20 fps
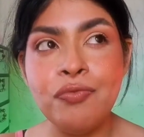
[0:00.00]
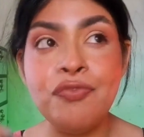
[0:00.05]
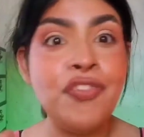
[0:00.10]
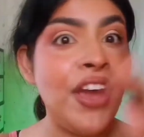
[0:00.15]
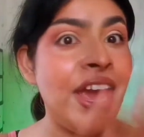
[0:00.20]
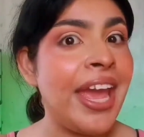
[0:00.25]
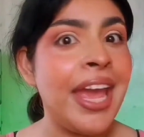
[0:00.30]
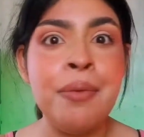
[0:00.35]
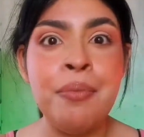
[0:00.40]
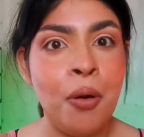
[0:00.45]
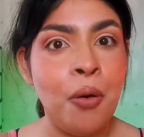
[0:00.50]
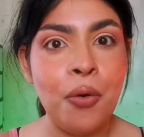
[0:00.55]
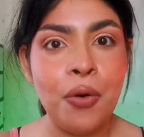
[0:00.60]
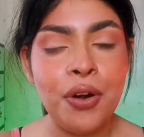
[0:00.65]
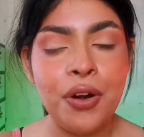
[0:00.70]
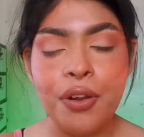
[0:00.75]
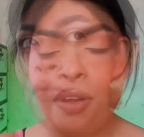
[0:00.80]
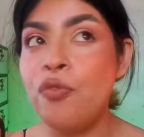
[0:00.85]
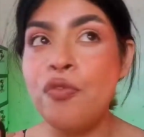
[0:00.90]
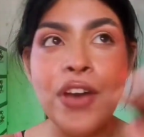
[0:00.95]
way more
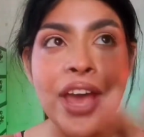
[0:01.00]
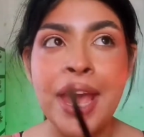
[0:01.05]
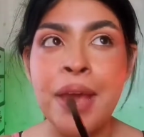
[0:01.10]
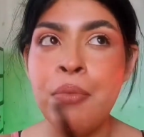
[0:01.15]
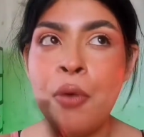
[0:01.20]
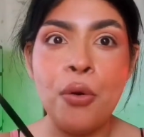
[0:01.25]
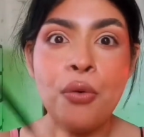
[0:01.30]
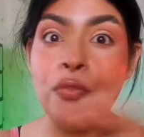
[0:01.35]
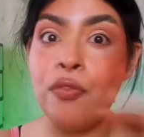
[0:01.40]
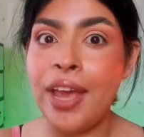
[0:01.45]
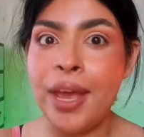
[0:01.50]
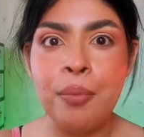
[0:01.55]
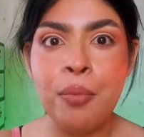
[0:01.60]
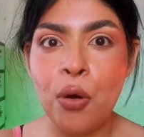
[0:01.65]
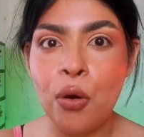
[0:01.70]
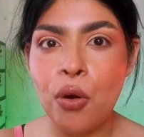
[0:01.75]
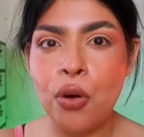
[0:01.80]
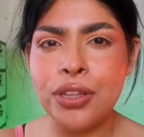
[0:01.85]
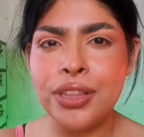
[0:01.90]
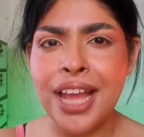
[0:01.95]

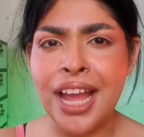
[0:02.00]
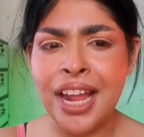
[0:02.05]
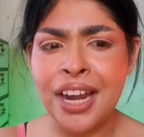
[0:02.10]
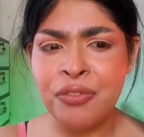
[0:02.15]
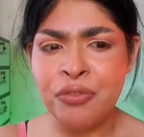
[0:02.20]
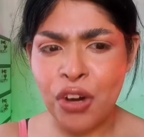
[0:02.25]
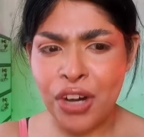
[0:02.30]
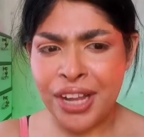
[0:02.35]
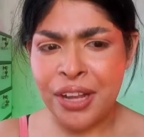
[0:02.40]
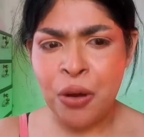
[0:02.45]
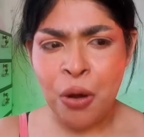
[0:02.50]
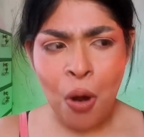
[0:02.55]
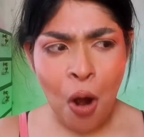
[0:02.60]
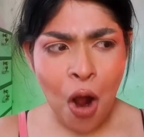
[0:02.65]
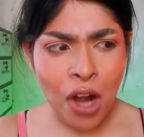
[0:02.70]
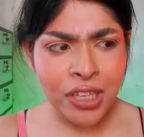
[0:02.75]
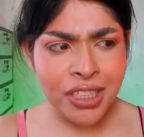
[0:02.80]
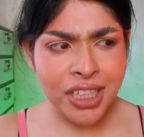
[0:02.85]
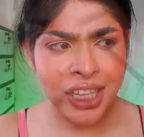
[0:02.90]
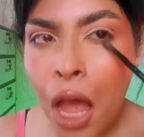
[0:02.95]
than what I
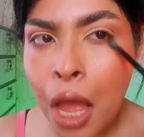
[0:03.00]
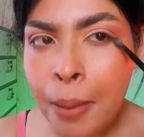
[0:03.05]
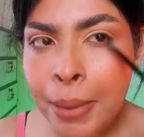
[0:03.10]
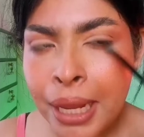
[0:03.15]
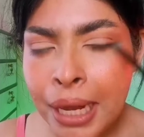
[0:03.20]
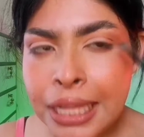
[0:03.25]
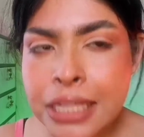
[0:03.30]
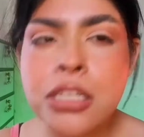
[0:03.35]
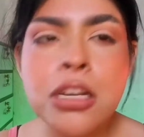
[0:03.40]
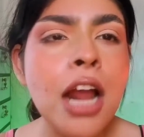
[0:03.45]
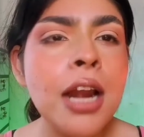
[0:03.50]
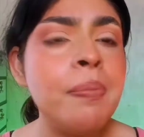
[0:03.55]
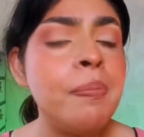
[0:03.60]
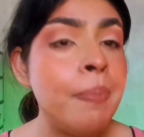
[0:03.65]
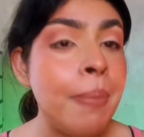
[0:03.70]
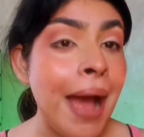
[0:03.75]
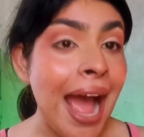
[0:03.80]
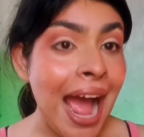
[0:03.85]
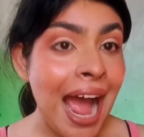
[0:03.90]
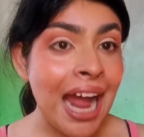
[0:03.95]
got. I mean, it's not
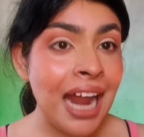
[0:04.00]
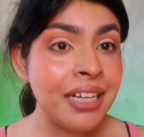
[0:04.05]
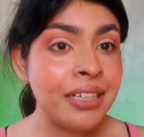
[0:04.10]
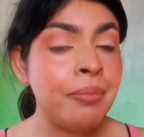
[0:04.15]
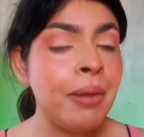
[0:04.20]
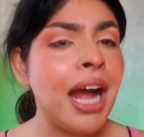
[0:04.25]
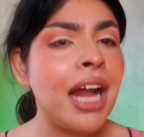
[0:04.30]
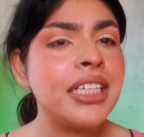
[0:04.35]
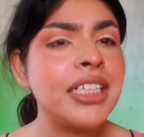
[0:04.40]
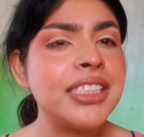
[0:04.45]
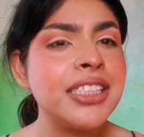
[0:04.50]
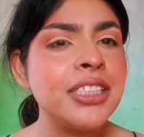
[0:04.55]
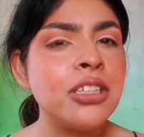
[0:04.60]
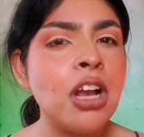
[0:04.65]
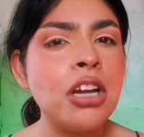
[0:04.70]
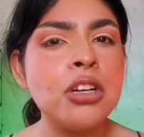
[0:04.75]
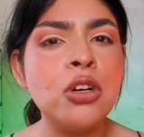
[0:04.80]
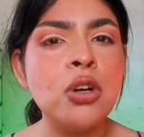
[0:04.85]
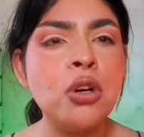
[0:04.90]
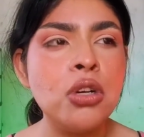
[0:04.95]
bad, but it's
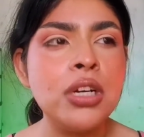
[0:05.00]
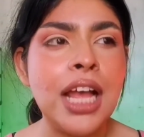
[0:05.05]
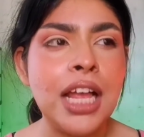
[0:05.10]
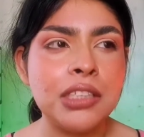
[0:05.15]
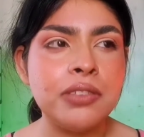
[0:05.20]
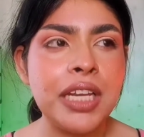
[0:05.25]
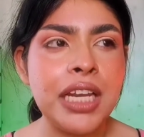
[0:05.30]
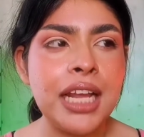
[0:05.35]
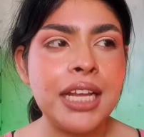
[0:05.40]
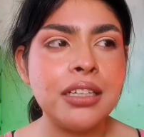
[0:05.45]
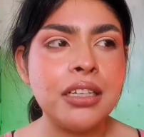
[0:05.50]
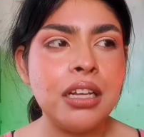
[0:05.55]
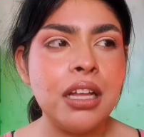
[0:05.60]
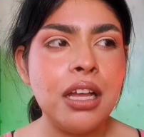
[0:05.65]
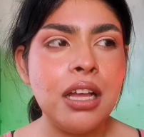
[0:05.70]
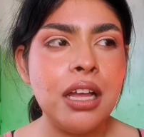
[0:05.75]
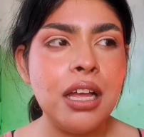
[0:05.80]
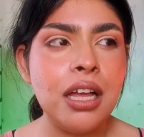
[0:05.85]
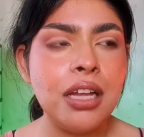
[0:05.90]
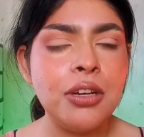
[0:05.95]
not good as well. Like,
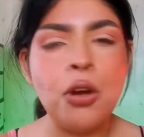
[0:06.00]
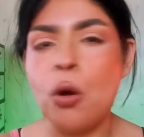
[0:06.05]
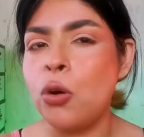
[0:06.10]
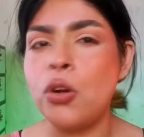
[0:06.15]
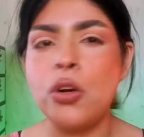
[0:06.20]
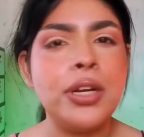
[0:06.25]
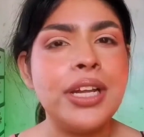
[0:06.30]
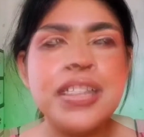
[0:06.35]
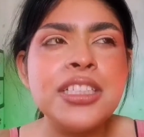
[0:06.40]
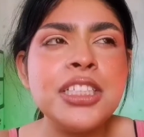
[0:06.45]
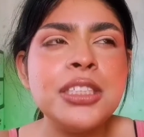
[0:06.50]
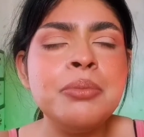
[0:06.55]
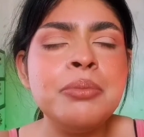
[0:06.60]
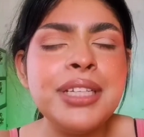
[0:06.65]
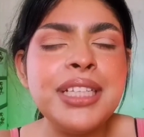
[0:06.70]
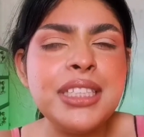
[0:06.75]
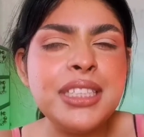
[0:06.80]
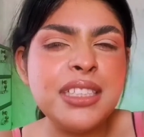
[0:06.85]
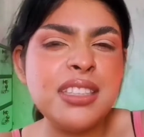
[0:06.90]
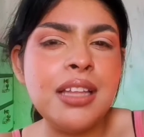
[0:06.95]
no, it just
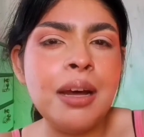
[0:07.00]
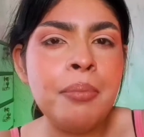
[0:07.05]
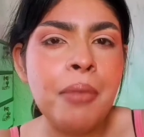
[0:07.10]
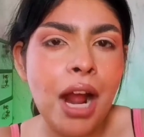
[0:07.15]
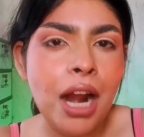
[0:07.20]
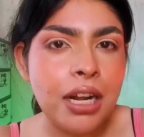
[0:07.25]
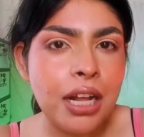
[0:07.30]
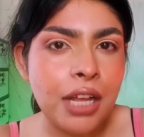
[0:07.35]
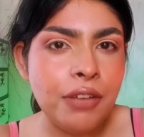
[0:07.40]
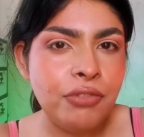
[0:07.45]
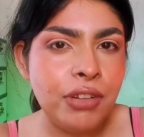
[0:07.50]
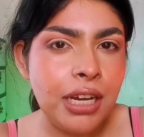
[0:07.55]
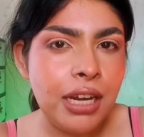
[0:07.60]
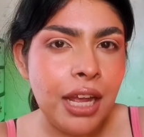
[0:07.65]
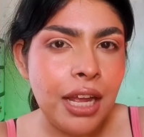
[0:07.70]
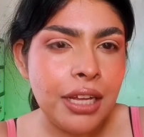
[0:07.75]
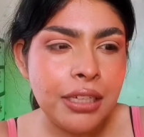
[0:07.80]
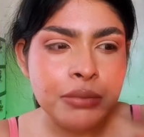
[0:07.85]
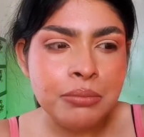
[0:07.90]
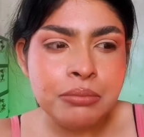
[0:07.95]
missed the mark, I feel
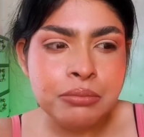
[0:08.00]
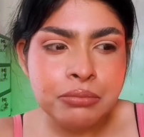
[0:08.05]
like.